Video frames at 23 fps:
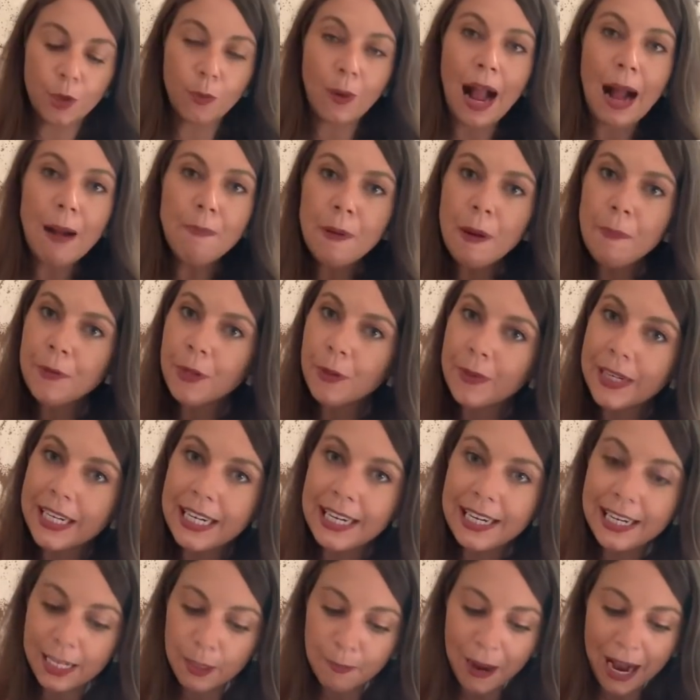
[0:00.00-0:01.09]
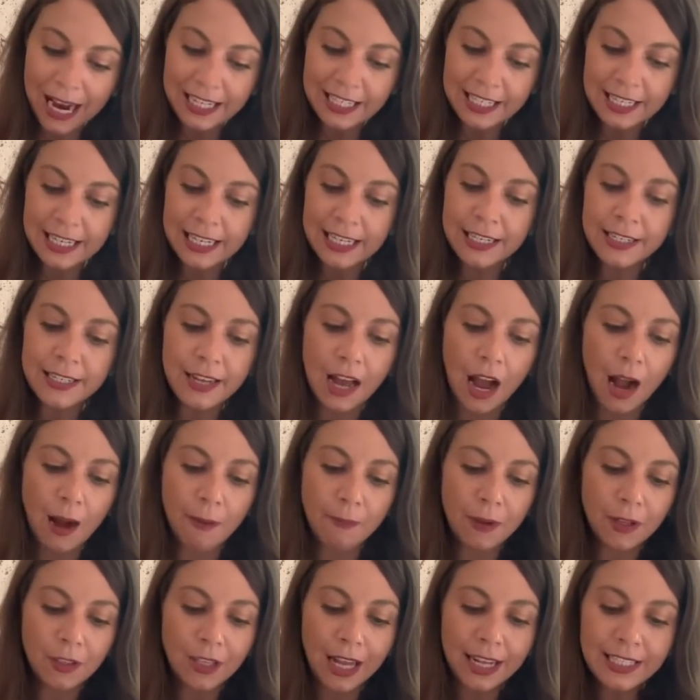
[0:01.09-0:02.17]
wrap up the reading here, Pisces,
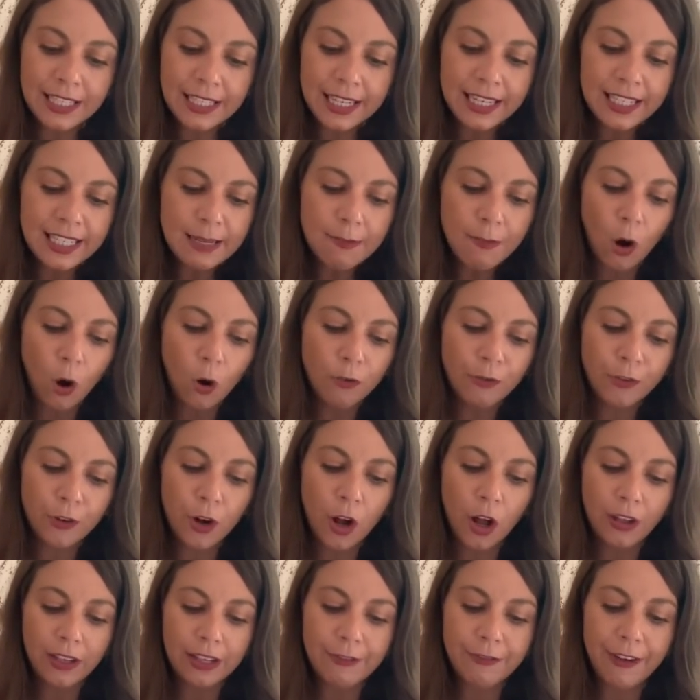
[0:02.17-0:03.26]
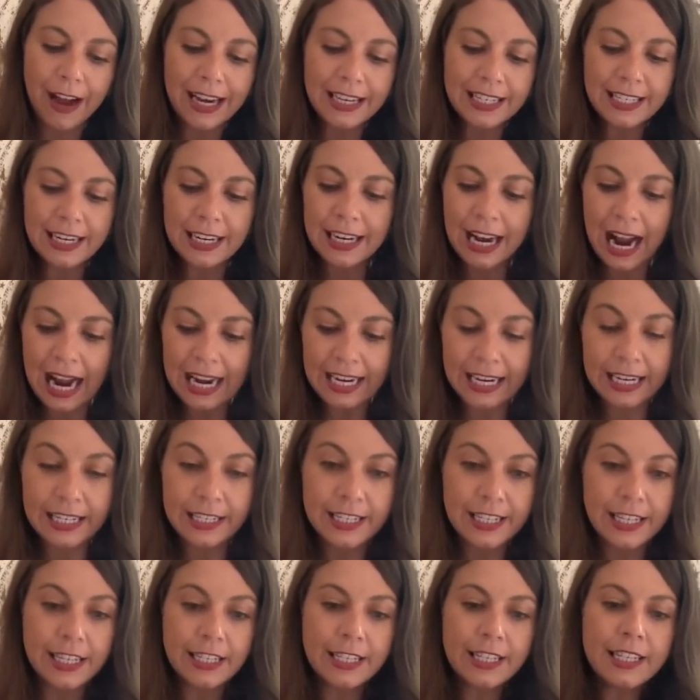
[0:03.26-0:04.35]
let's get some overall advice and
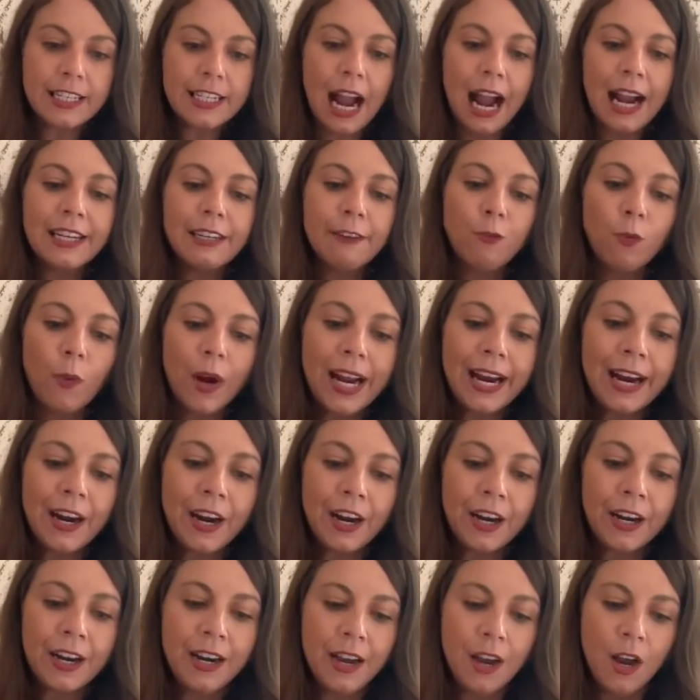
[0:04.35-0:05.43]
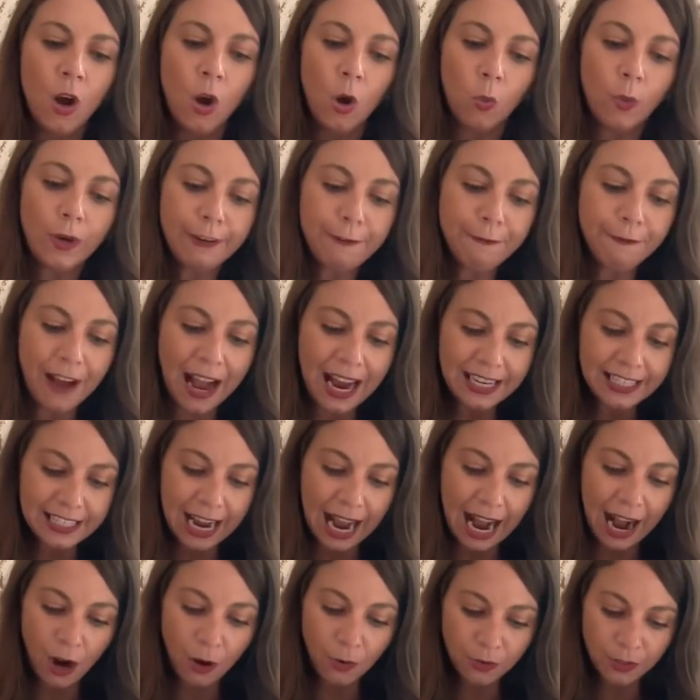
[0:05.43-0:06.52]
guidance. This is kind of where we find
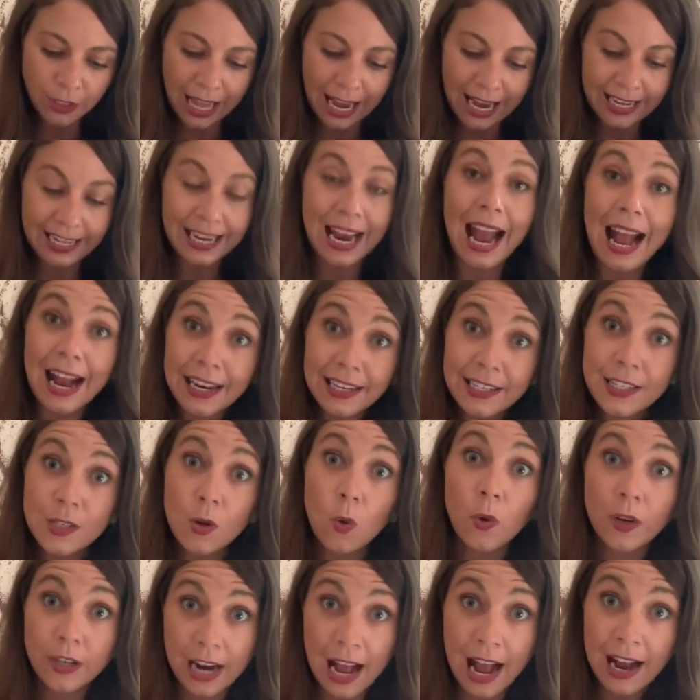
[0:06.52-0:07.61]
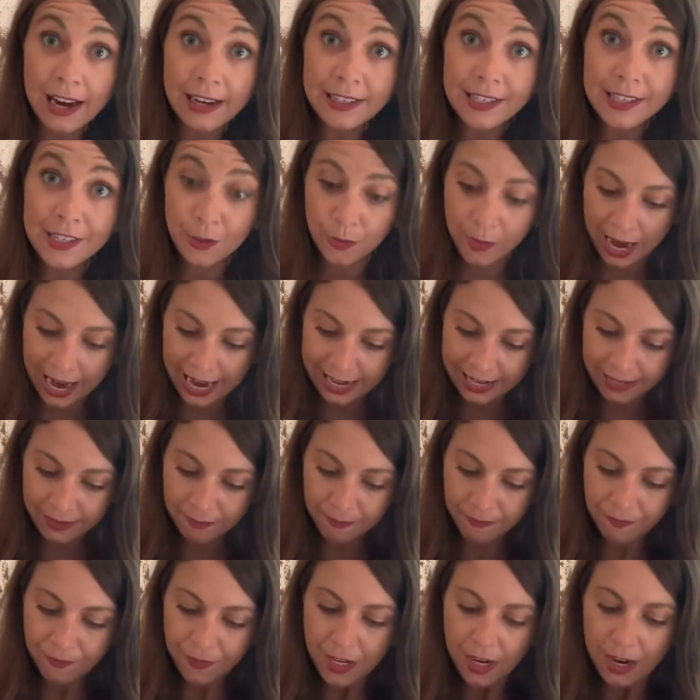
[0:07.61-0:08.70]
out like X or next, right?
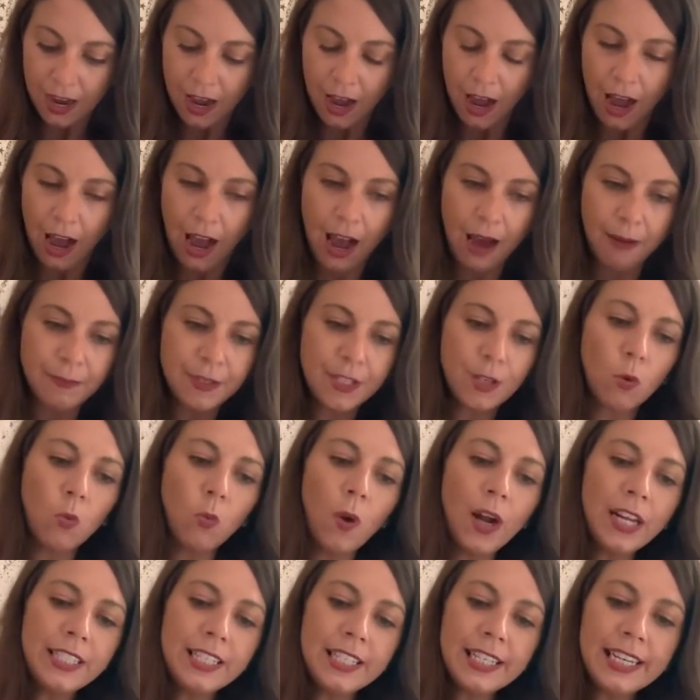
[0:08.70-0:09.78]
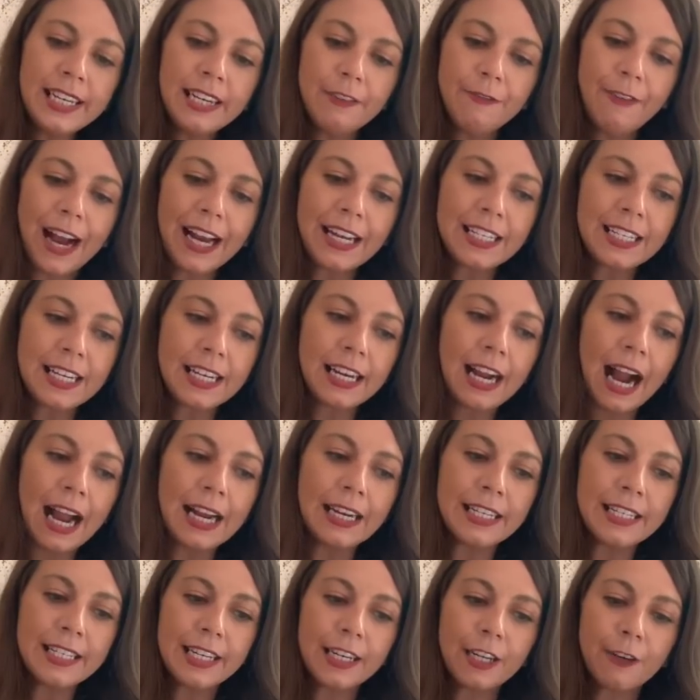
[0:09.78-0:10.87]
So what's the advice and
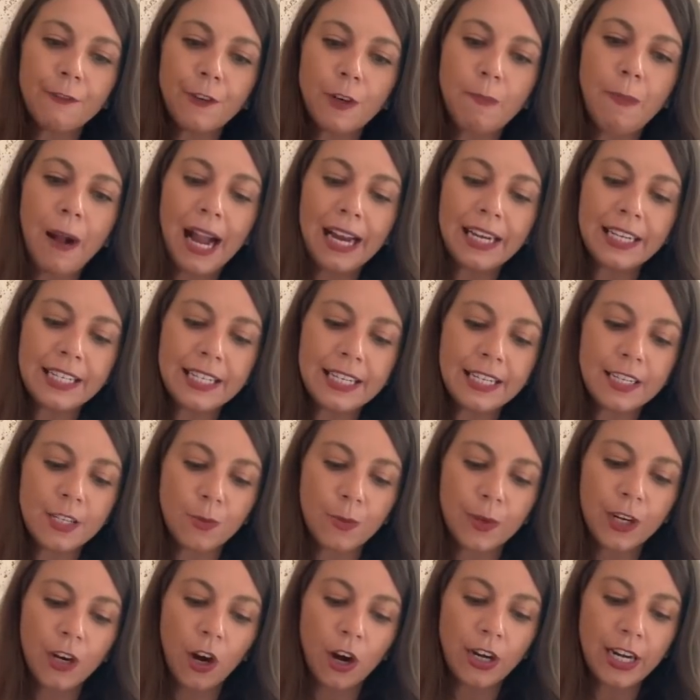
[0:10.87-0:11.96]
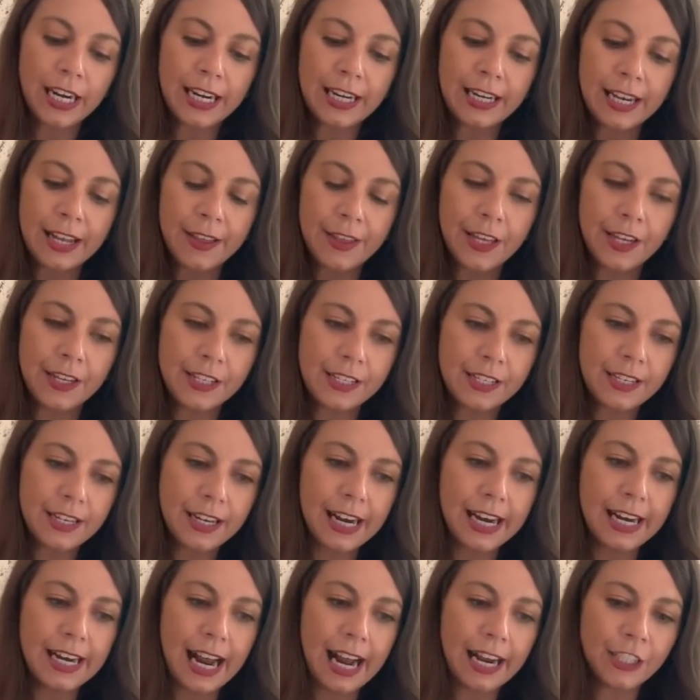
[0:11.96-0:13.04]
guidance here for Pisces regarding this
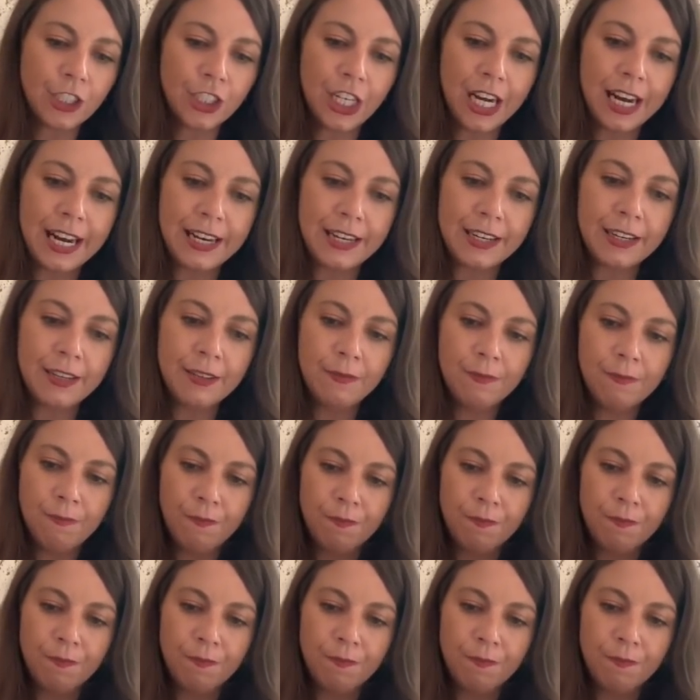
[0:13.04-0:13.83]
connection